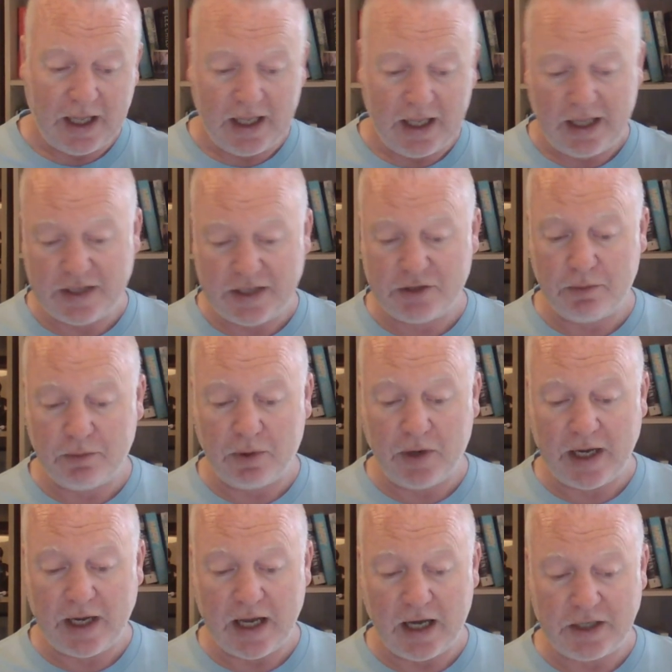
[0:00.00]
It's number
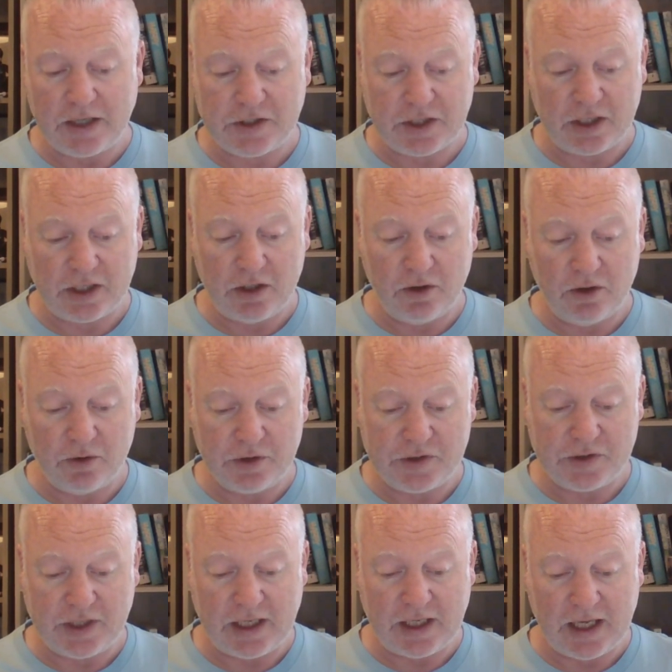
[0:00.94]
8, High
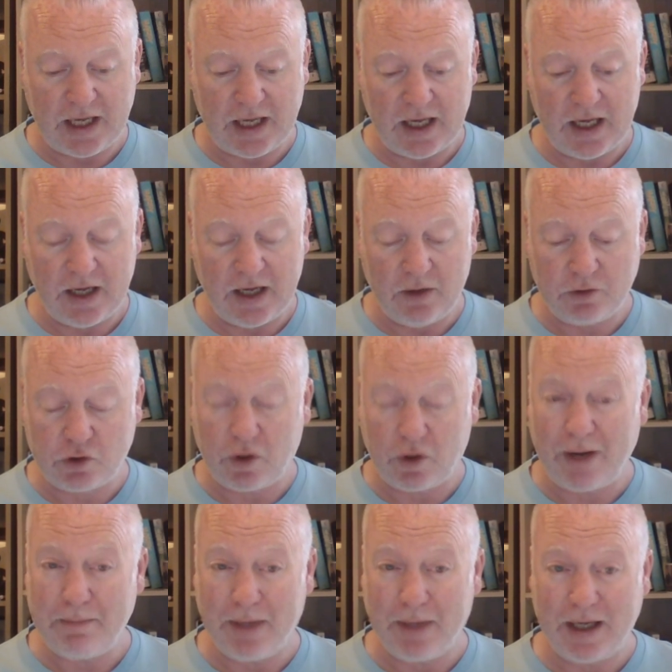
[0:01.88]
Security,
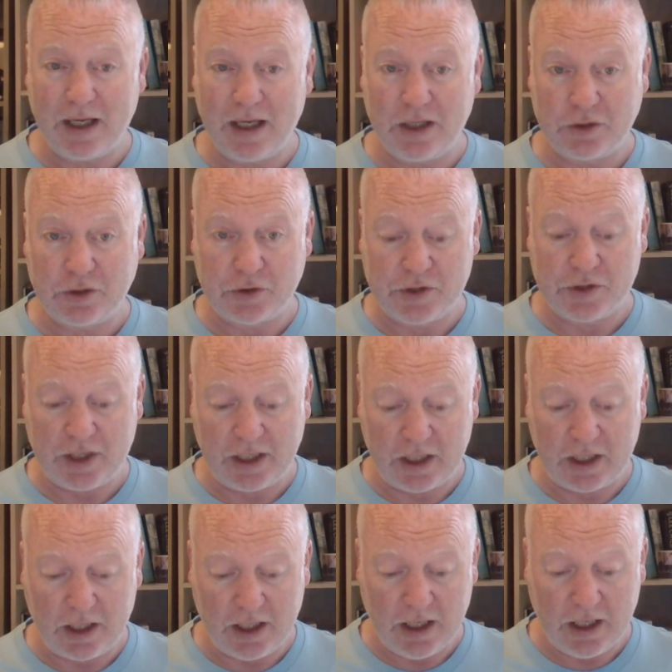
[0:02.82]
trained by Nigel
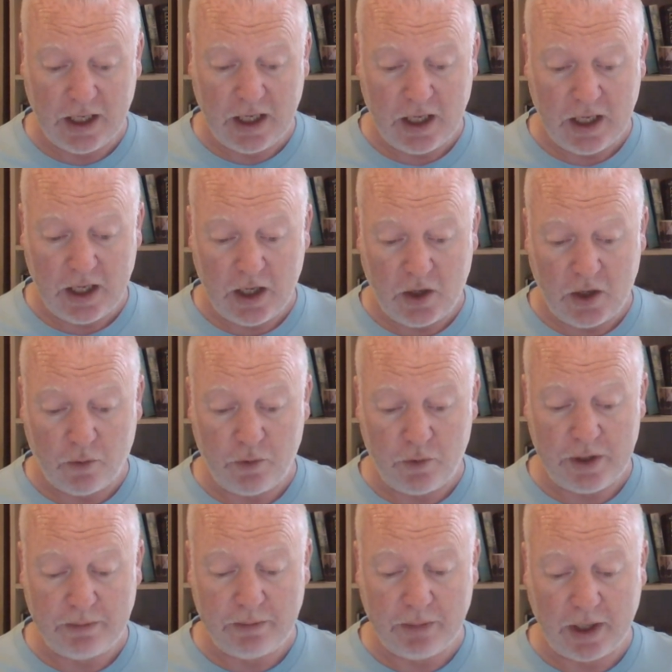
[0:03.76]
Tinkler.
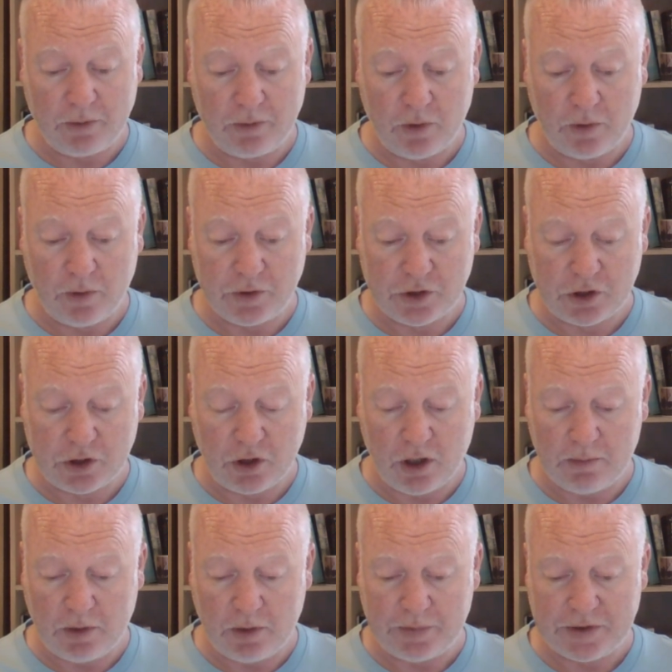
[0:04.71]
Ridden by Rowan
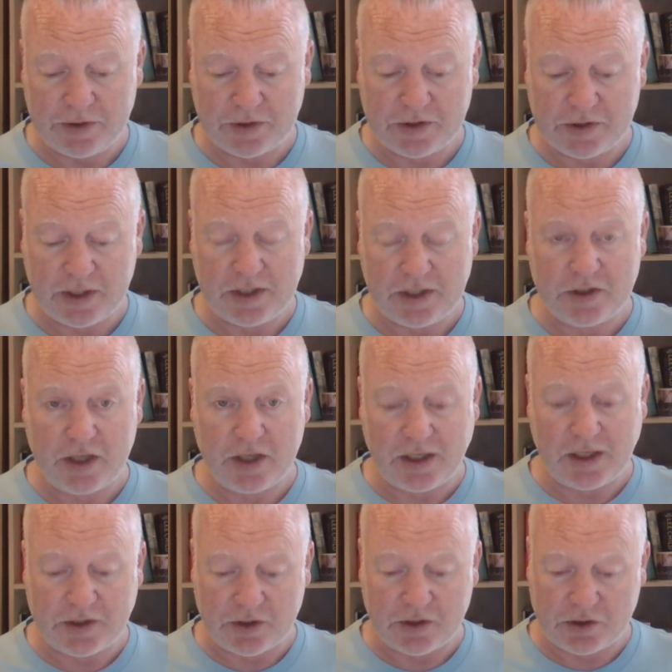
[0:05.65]
Scott. I'm hoping to see
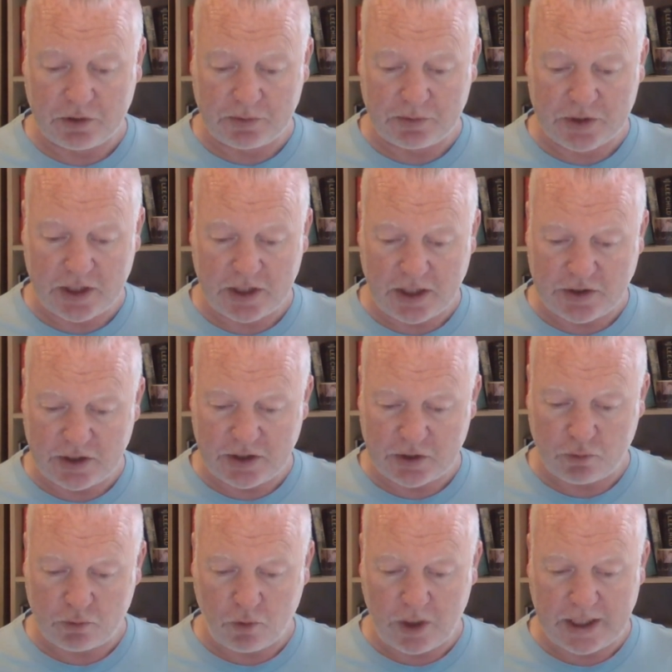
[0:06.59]
Tinks at some stage
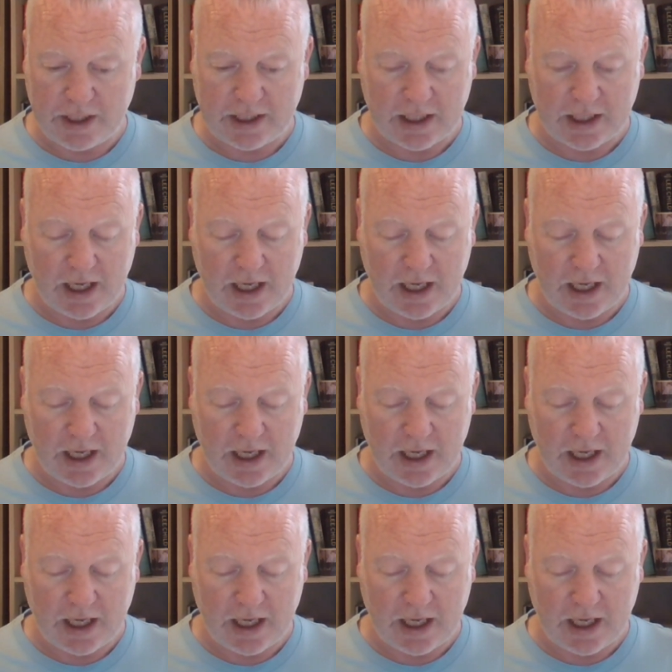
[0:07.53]
this week.